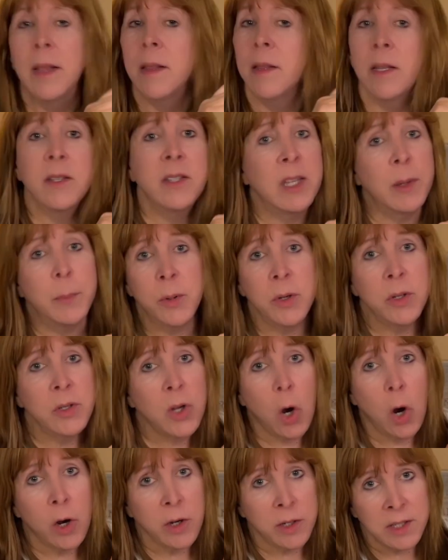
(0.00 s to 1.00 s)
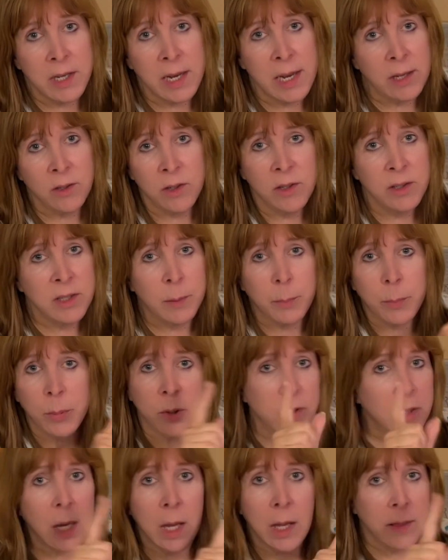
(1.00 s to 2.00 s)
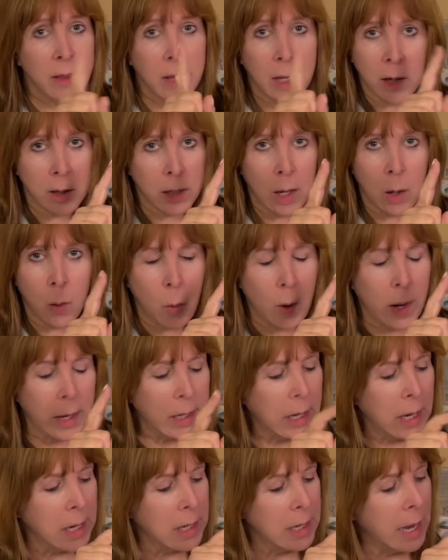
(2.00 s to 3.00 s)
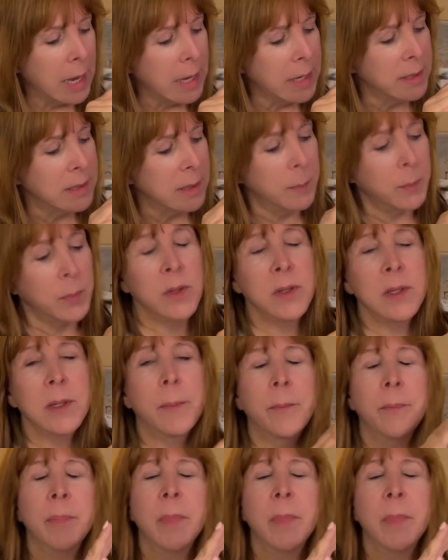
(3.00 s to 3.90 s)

The zippers are standard zippers. They are not YKK zippers.